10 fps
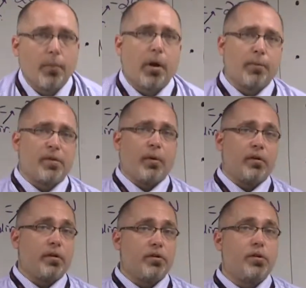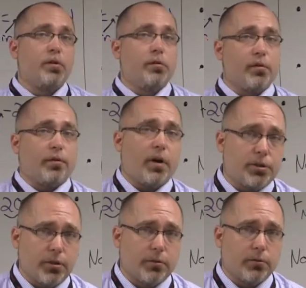I'm experiencing 2 newtons of
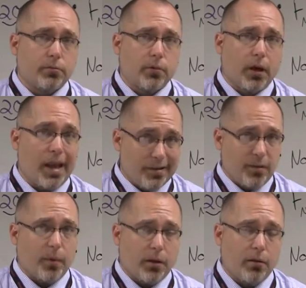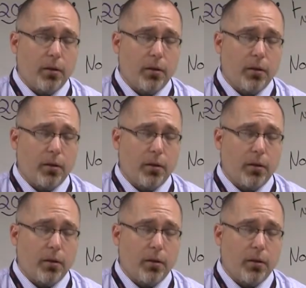friction against me,